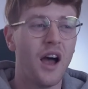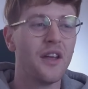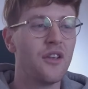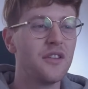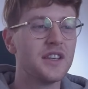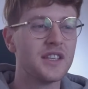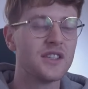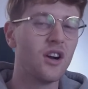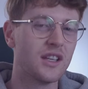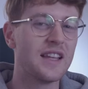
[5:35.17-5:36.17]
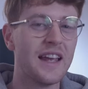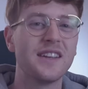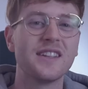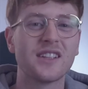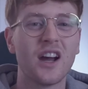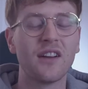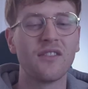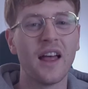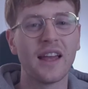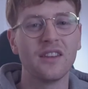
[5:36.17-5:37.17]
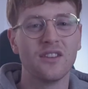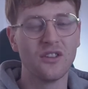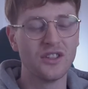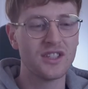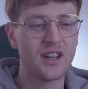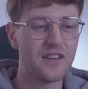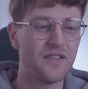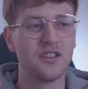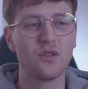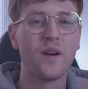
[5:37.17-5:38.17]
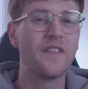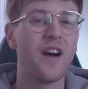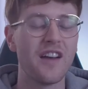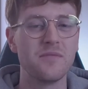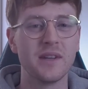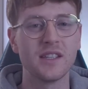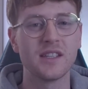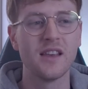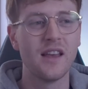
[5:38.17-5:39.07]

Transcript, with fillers: I know the stock standard is kind of like, you know, you study for the 25 minutes